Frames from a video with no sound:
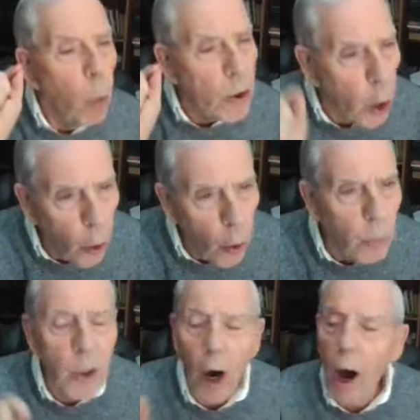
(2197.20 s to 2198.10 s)
with
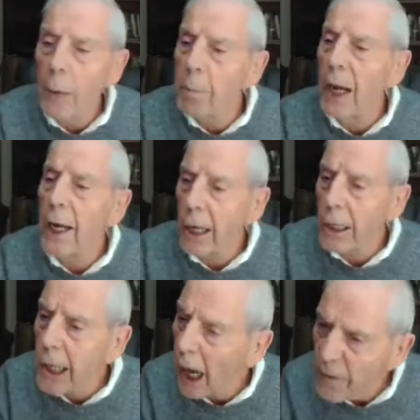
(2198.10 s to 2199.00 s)
whom God made
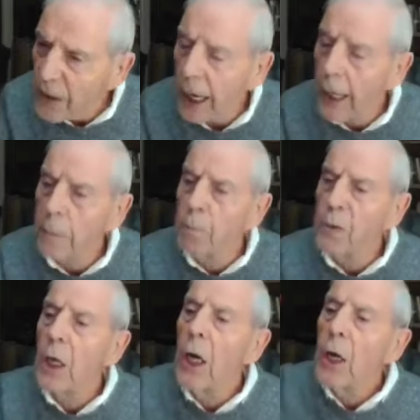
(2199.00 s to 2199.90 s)
a
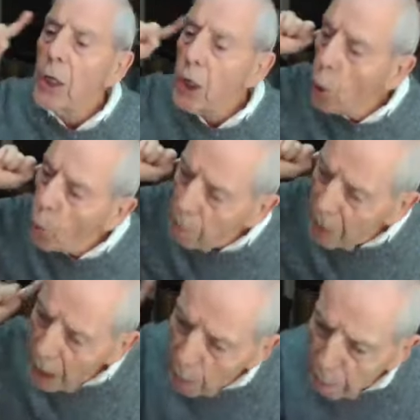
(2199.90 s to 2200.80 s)
covenant. You
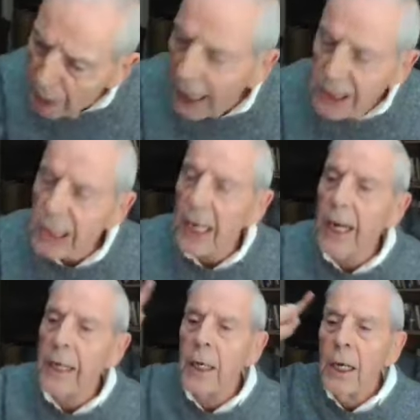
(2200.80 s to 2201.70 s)
will be a
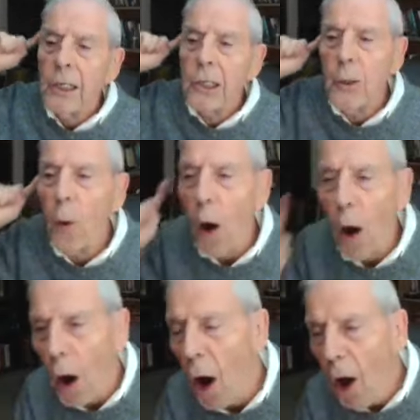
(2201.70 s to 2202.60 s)
blessing
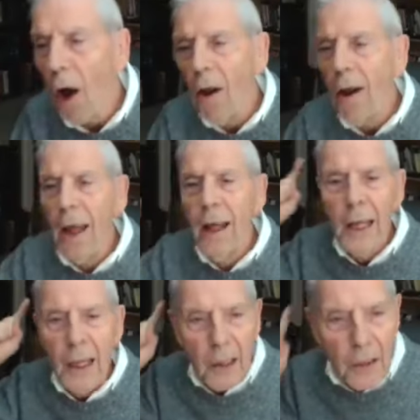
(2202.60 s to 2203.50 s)
to all
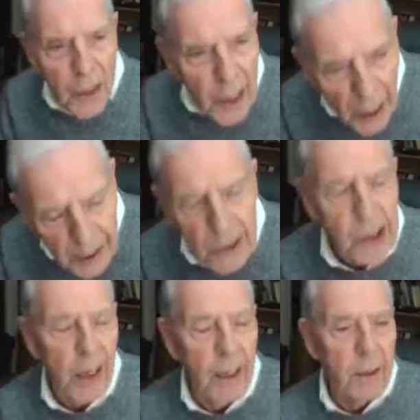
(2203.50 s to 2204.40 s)
the
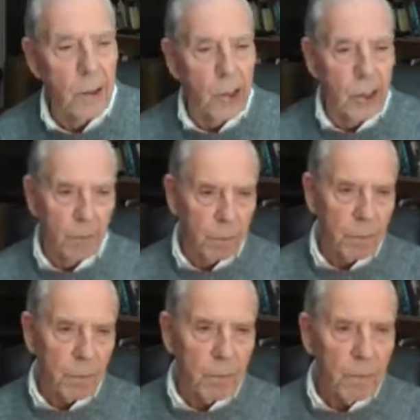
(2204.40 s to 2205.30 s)
nations.
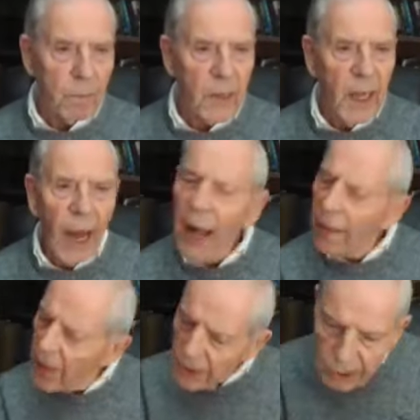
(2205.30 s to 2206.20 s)

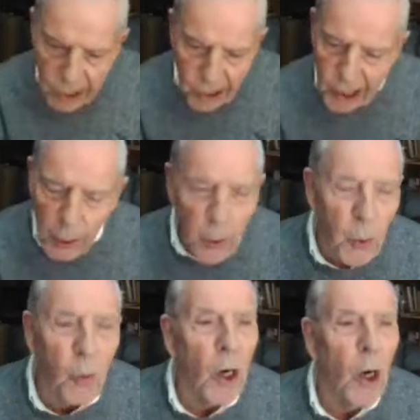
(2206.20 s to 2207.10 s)
And the
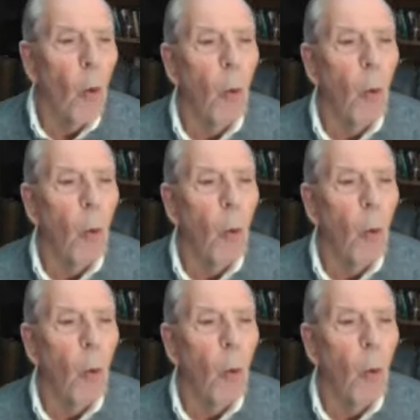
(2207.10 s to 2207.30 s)
Jew